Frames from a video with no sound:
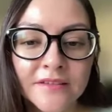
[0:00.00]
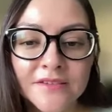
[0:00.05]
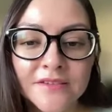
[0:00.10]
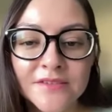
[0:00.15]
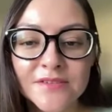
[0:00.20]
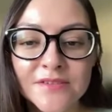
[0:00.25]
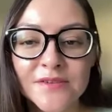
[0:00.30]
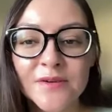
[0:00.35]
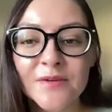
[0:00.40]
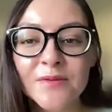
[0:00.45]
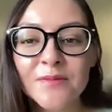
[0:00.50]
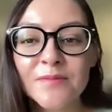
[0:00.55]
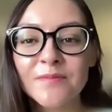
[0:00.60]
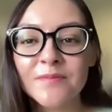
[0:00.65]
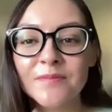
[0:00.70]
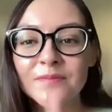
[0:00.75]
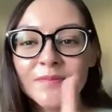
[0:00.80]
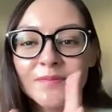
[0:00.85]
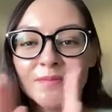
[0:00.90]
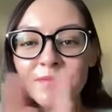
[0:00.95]
So,
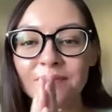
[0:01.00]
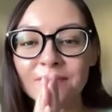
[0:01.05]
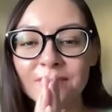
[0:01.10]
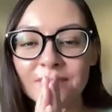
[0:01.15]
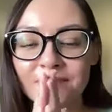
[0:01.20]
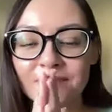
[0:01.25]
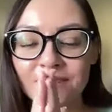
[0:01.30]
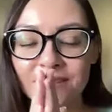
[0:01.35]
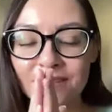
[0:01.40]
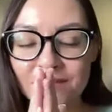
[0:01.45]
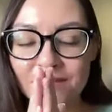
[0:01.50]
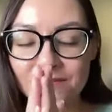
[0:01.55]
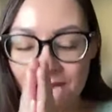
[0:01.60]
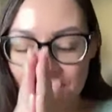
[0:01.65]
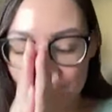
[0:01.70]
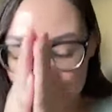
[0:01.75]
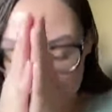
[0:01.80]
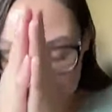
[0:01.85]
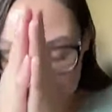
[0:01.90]
I bow